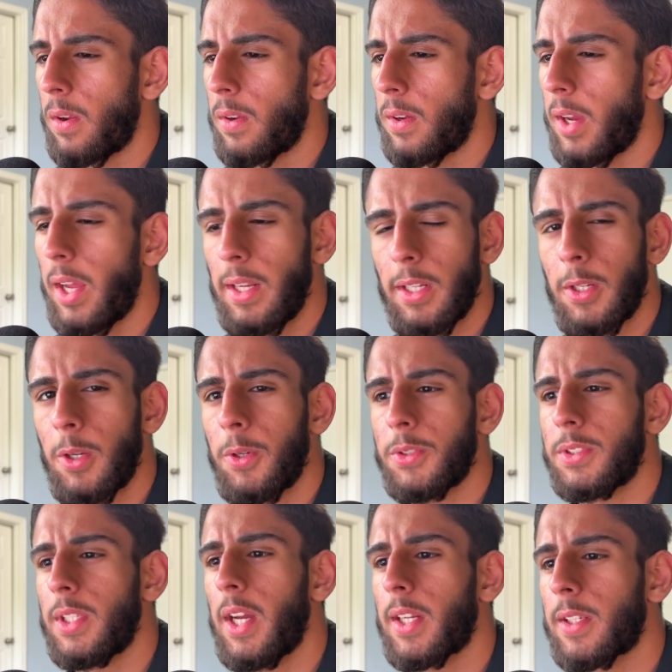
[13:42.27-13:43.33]
I didn't know it
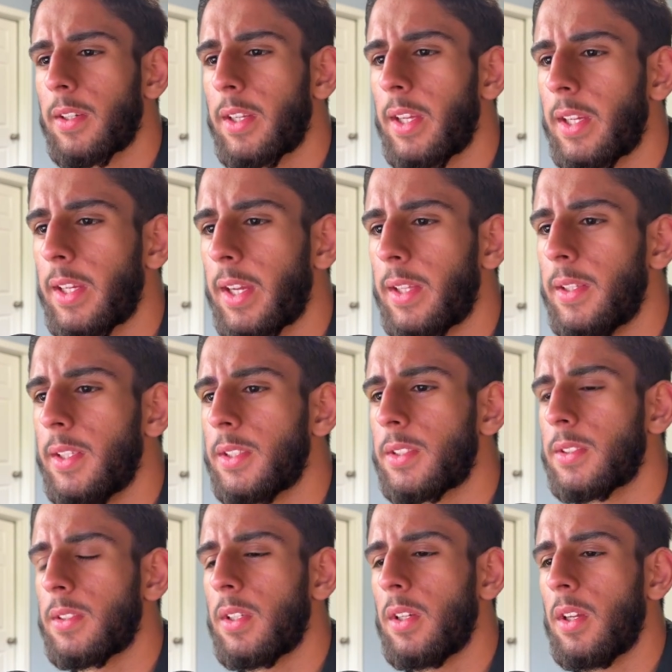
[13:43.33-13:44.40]
was Dr. Kincaid.
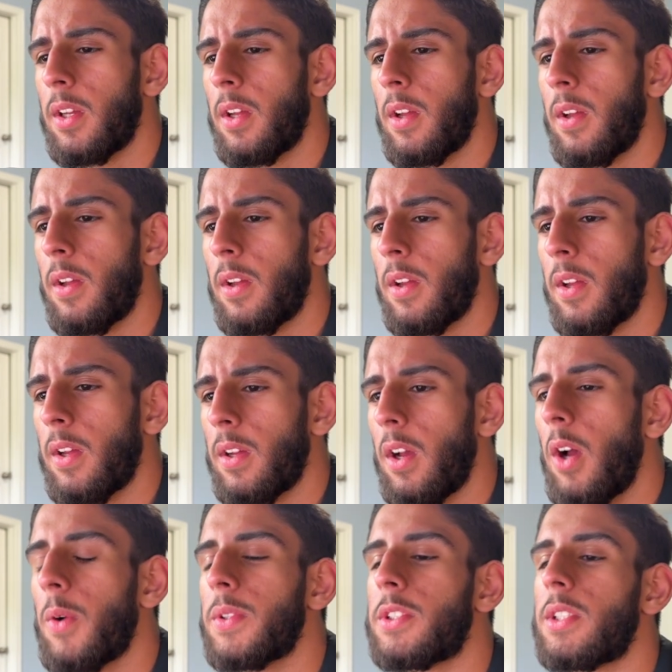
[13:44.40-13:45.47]

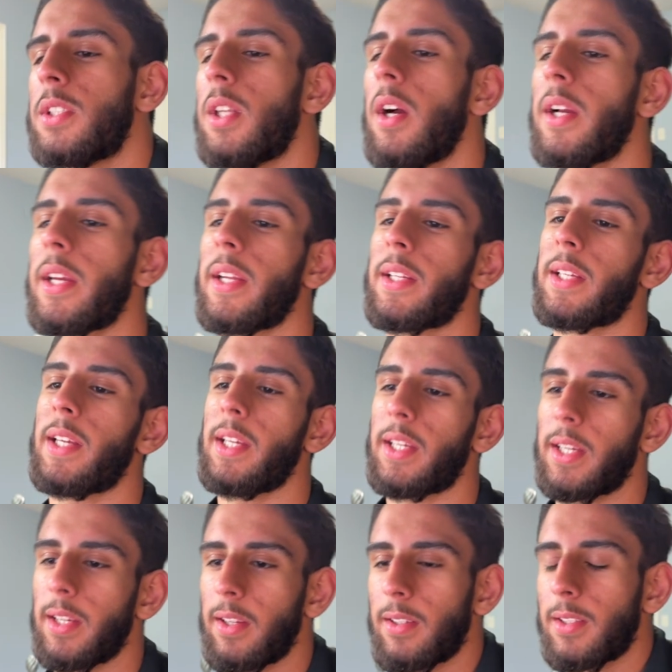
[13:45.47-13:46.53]
Oh, it's Duncan
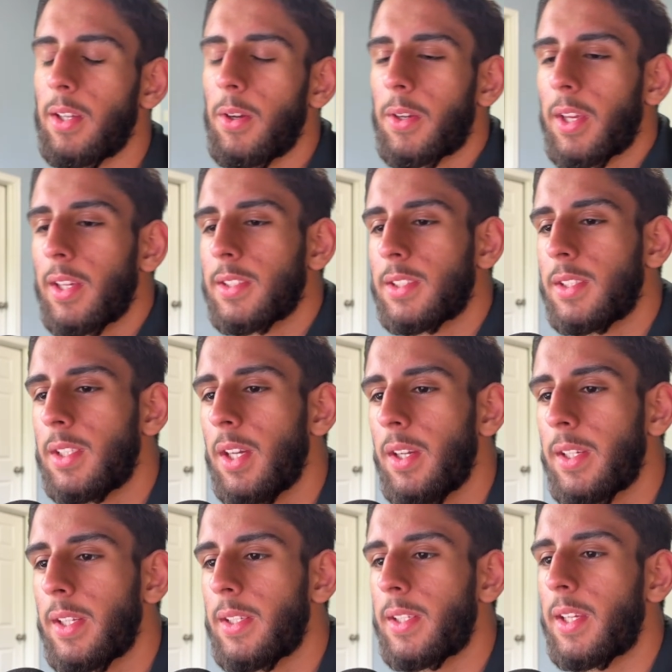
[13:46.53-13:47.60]
Kincaid. Okay, it's a
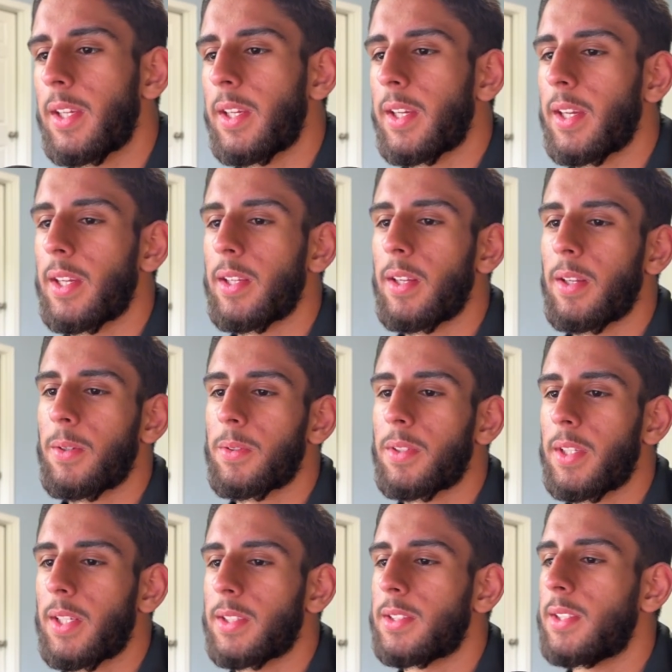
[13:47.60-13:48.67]
Duncan Kincaid. I don't
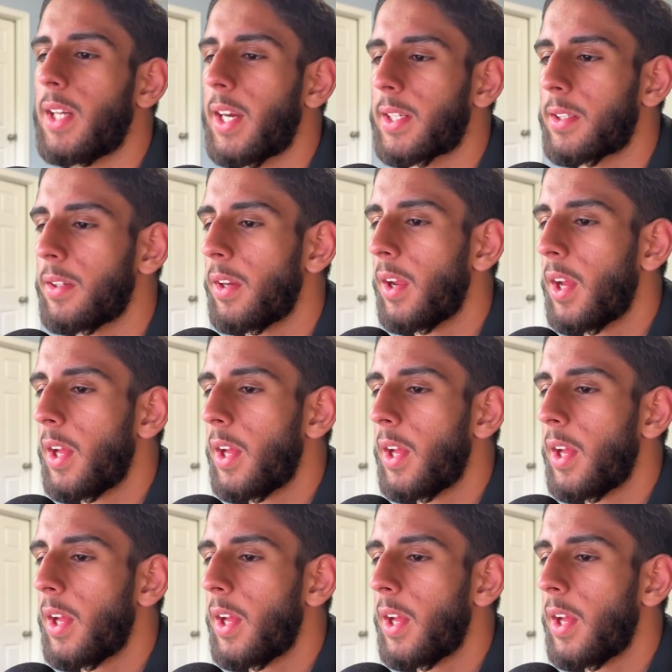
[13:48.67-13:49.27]
think it's Doctor.